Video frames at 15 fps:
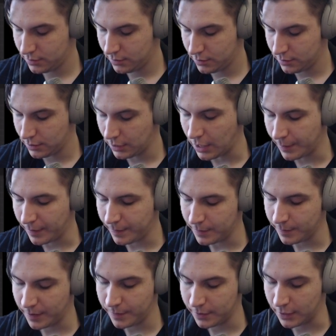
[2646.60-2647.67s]
Yeah,
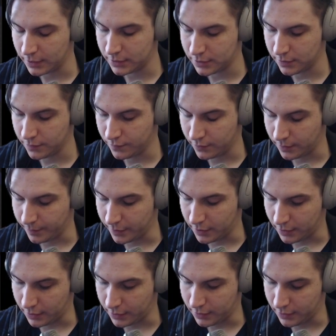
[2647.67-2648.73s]
maybe that's even a better
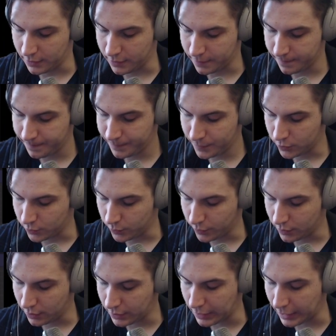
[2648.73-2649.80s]
idea. So we're
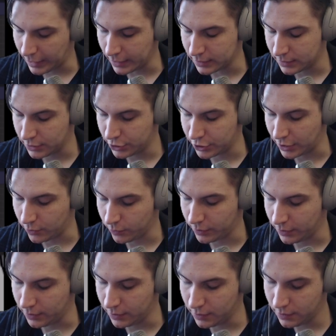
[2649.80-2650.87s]
gonna cast the shadow
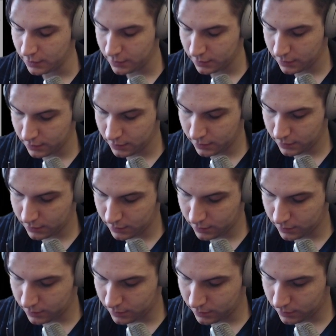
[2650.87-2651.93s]
here,
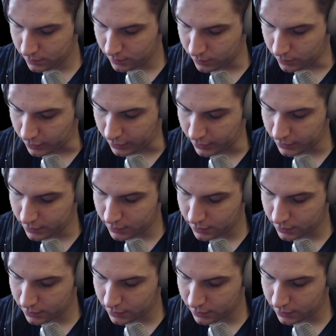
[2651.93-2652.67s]
right?